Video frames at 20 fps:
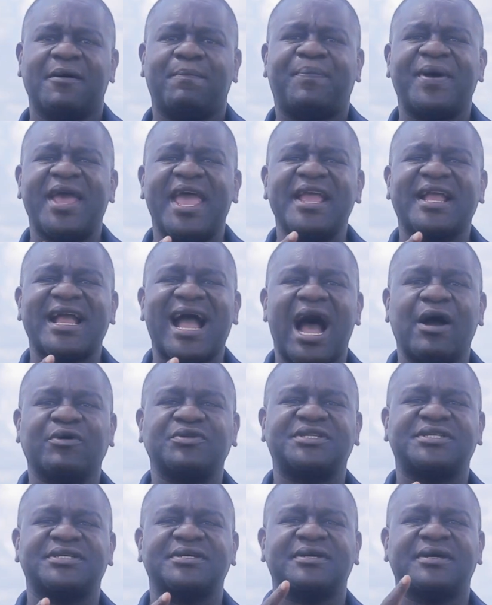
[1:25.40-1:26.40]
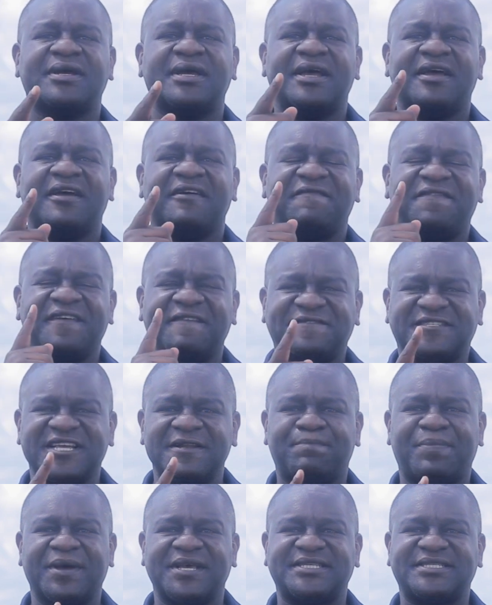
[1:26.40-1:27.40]
paying out
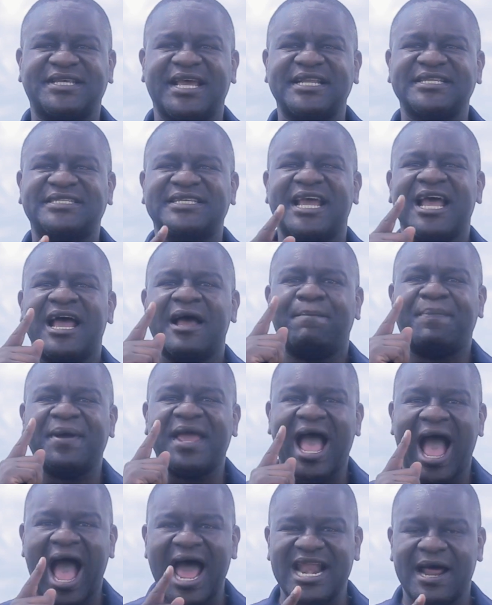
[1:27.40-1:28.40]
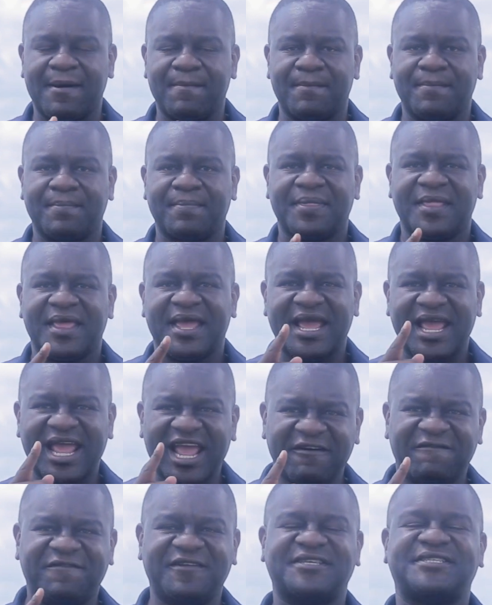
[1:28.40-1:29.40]
15% per annum
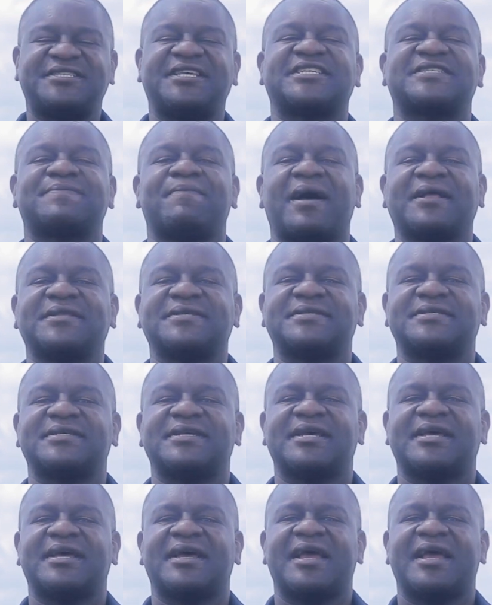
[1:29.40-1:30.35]
every 6 months,